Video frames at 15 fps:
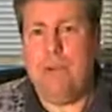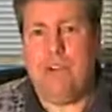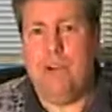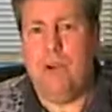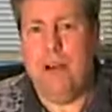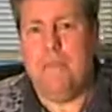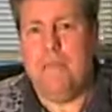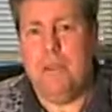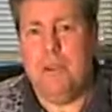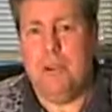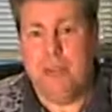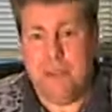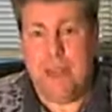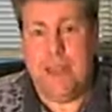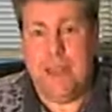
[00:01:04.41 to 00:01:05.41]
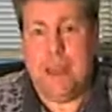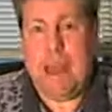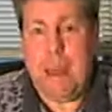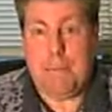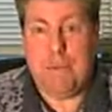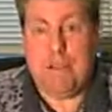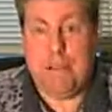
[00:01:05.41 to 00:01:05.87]
sure you're all familiar with getting an
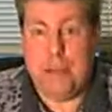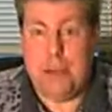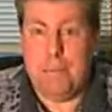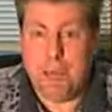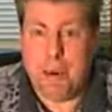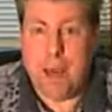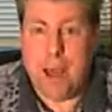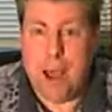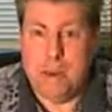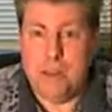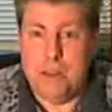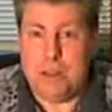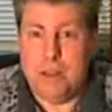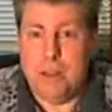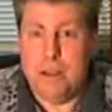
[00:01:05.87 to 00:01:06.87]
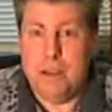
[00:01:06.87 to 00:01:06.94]
option on a pretty house